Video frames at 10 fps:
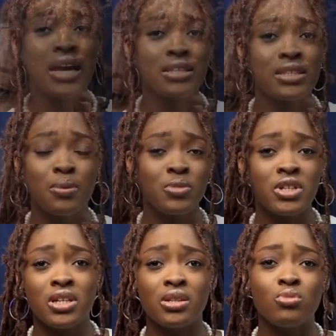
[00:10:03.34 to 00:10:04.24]

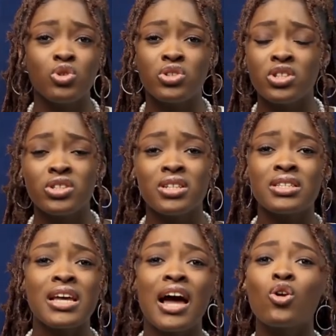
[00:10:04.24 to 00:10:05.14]
accepted
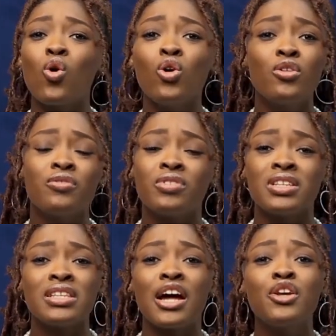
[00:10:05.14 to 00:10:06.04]
musicians and all of
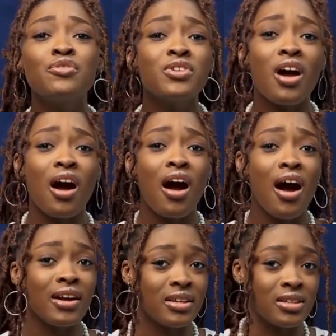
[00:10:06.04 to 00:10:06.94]
this, and even our
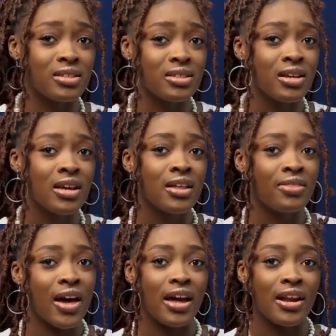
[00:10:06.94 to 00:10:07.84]
artists
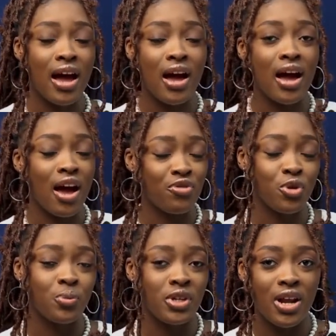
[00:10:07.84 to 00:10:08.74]
that are
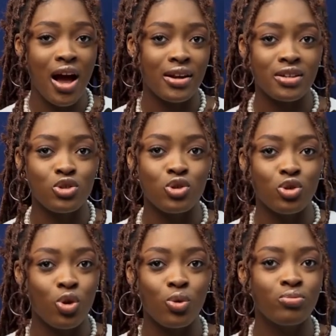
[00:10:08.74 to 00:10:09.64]
Afrobeat artists, you
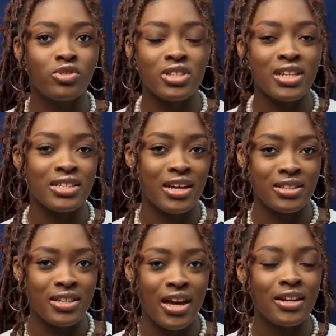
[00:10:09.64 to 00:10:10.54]
know, just as I
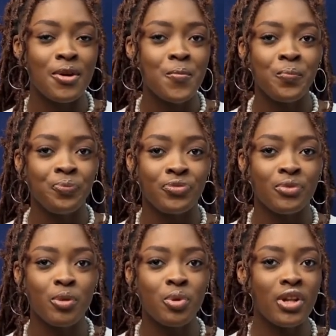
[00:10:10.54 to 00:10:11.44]
said,
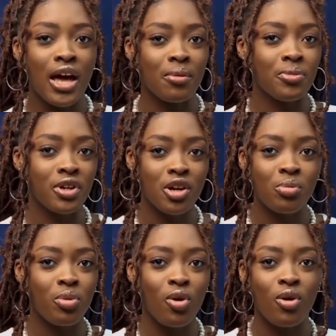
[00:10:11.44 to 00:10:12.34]
people like
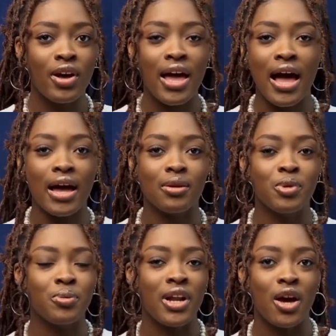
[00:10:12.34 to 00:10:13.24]
Burna Boy and
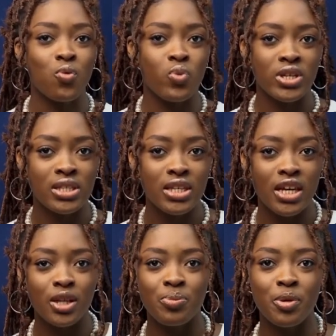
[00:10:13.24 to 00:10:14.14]
people like
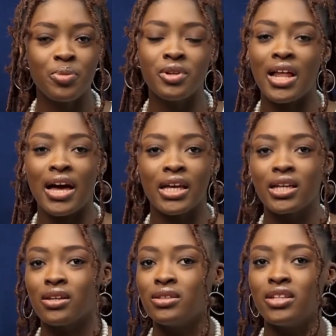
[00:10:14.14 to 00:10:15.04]
Wizkid, people like
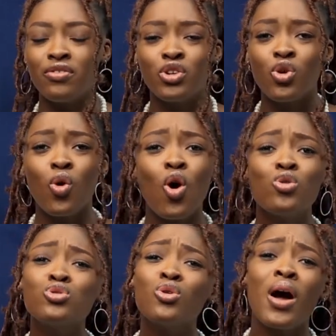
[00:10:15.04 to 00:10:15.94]
Davido
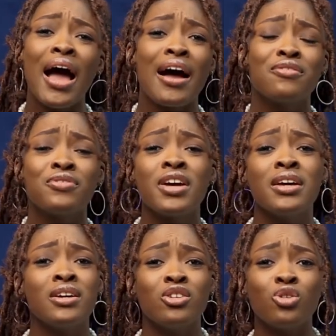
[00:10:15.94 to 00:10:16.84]
also have,
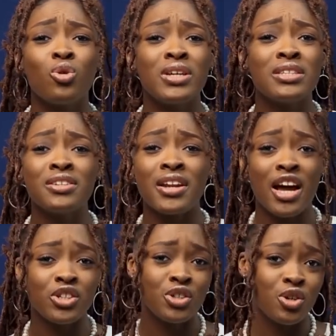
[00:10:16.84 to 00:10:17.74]
you know,
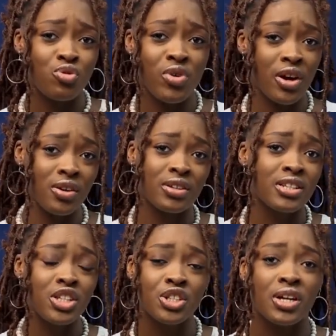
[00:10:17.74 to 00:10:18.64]
international
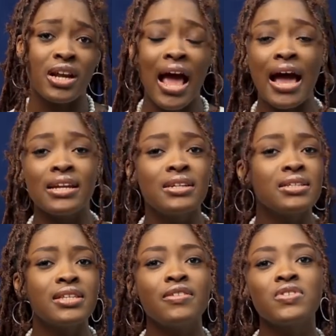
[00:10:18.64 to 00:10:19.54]
recognition. And it
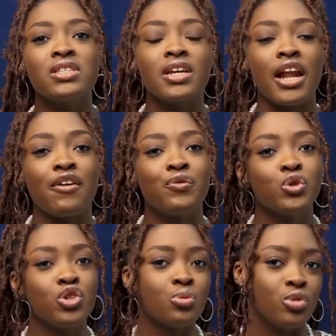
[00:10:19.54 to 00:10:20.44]
is safe to say that
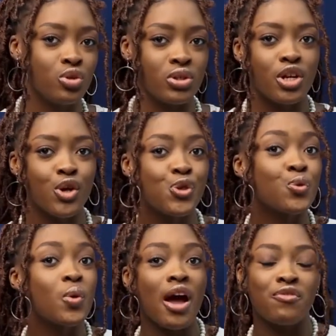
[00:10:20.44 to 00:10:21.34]
FUJI music
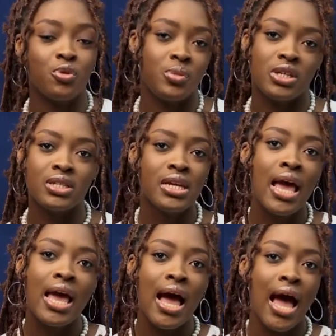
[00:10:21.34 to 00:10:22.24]
through Afrobeats
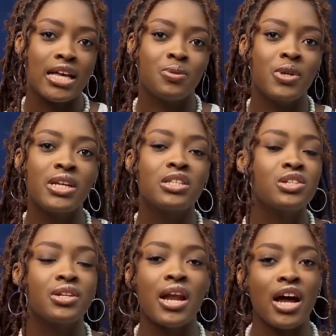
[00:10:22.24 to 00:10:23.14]
has been
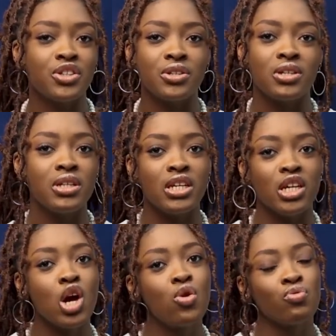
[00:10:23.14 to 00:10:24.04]

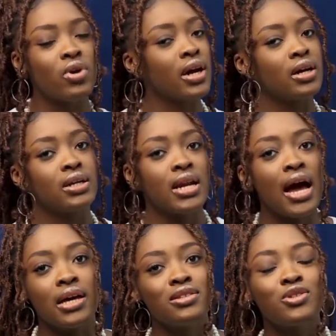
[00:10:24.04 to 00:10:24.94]
internationally
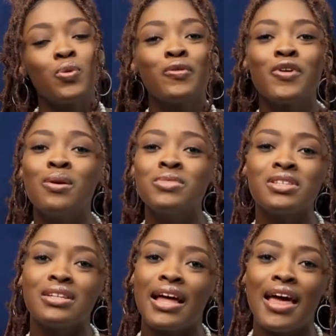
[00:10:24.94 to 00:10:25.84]
recognized. So we've come
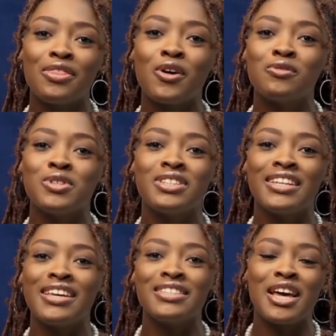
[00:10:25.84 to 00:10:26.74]
to the end of
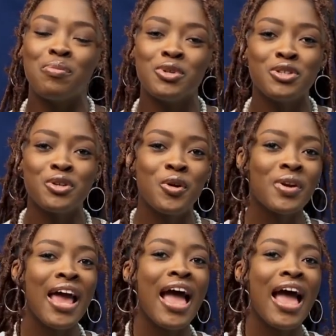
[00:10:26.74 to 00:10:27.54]
today's episode,